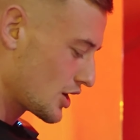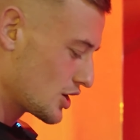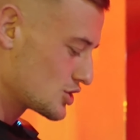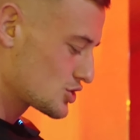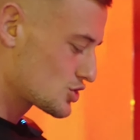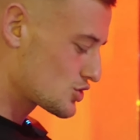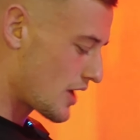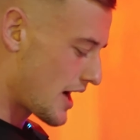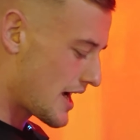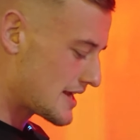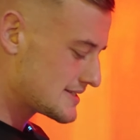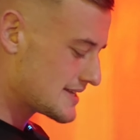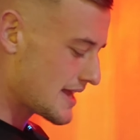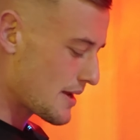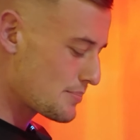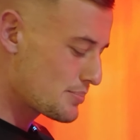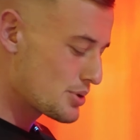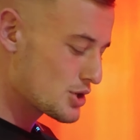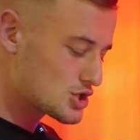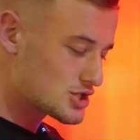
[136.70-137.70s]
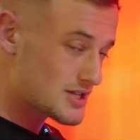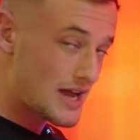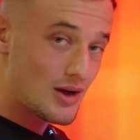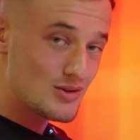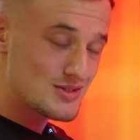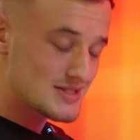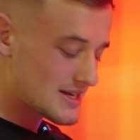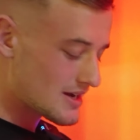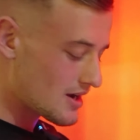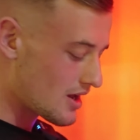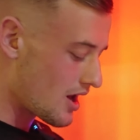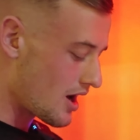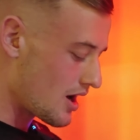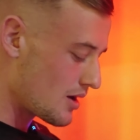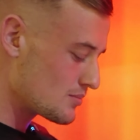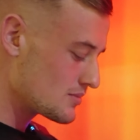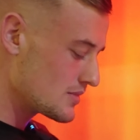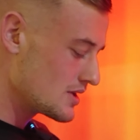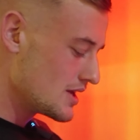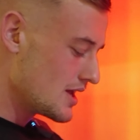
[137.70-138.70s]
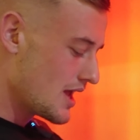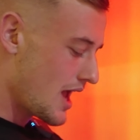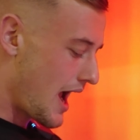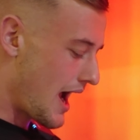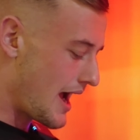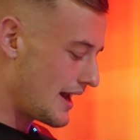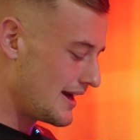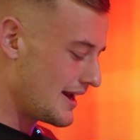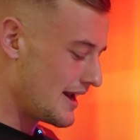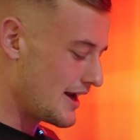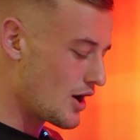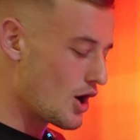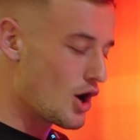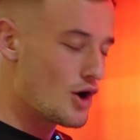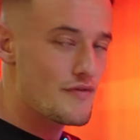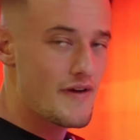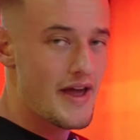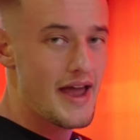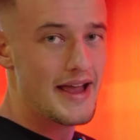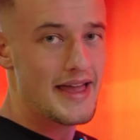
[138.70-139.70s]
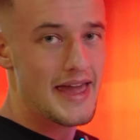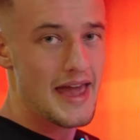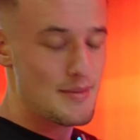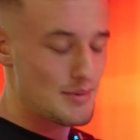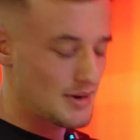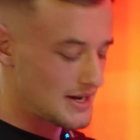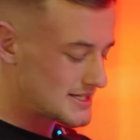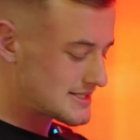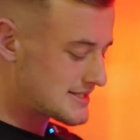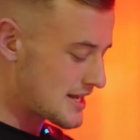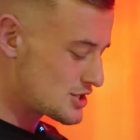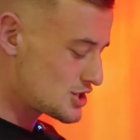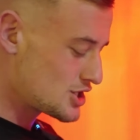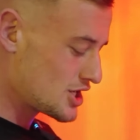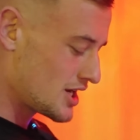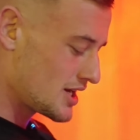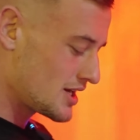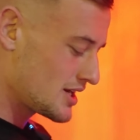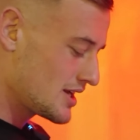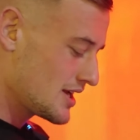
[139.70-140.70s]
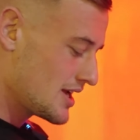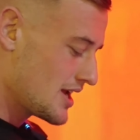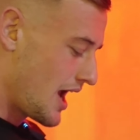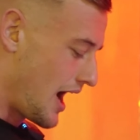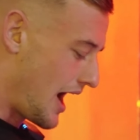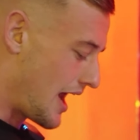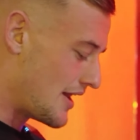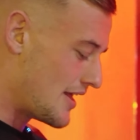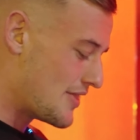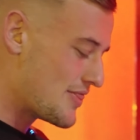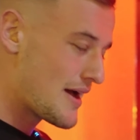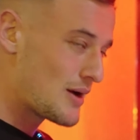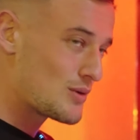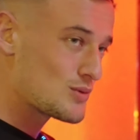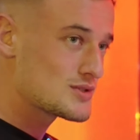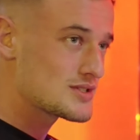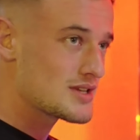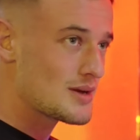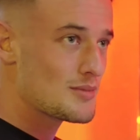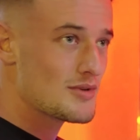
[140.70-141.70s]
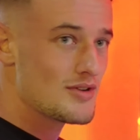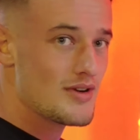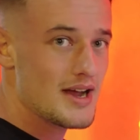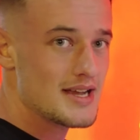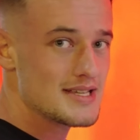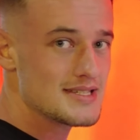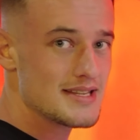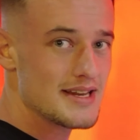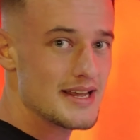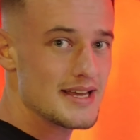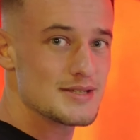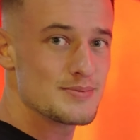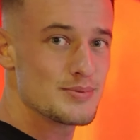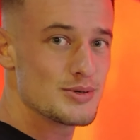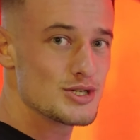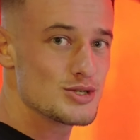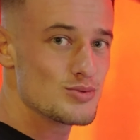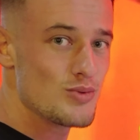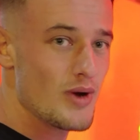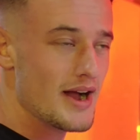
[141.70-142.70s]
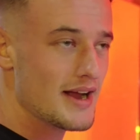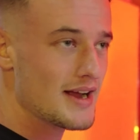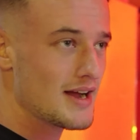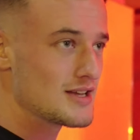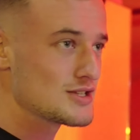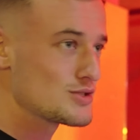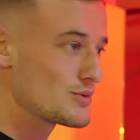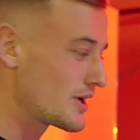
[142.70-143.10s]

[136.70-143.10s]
tricep push down single arm, and then overhead cable extension, and then that will summarize today's push workout.